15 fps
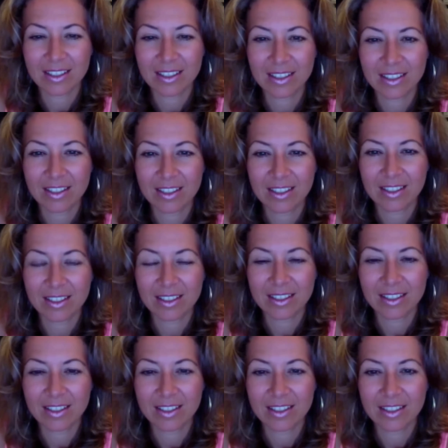
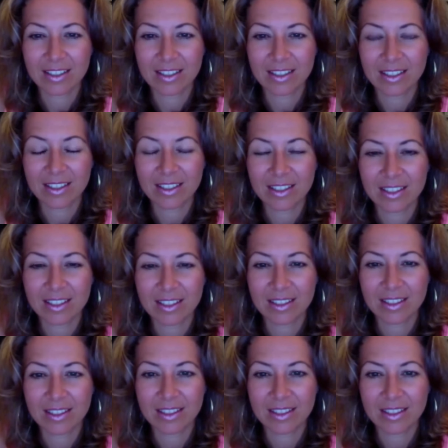
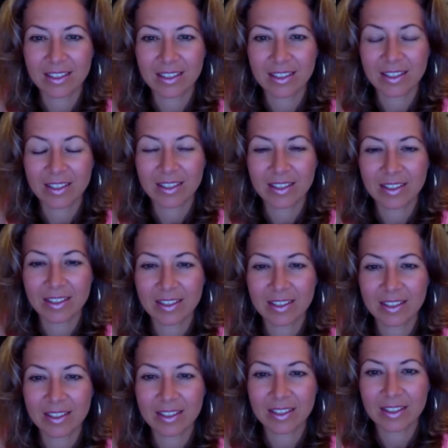
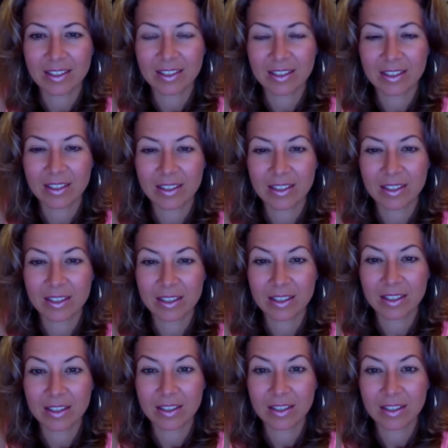
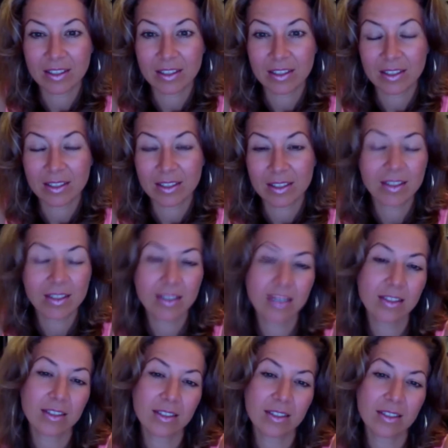
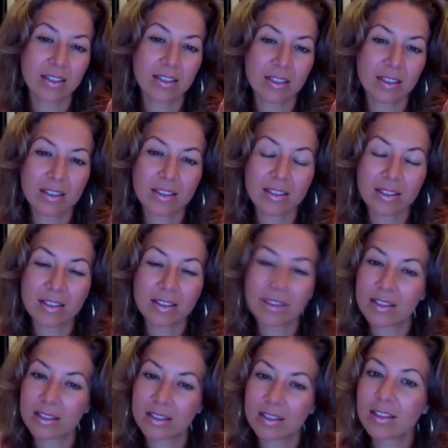
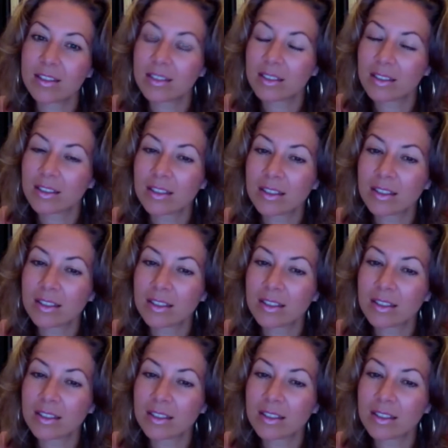[no speech]